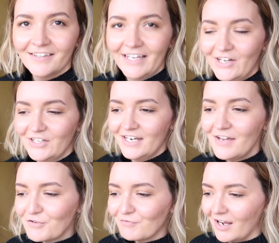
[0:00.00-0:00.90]
They are
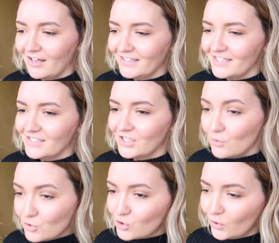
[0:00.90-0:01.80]
never right. Go
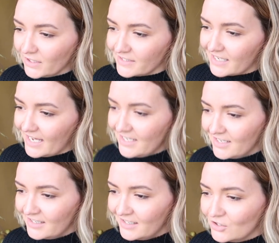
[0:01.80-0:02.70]
and do toilets then.
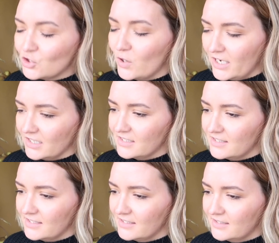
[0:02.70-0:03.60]

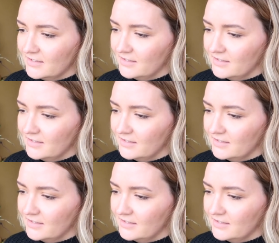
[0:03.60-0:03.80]
Toilets.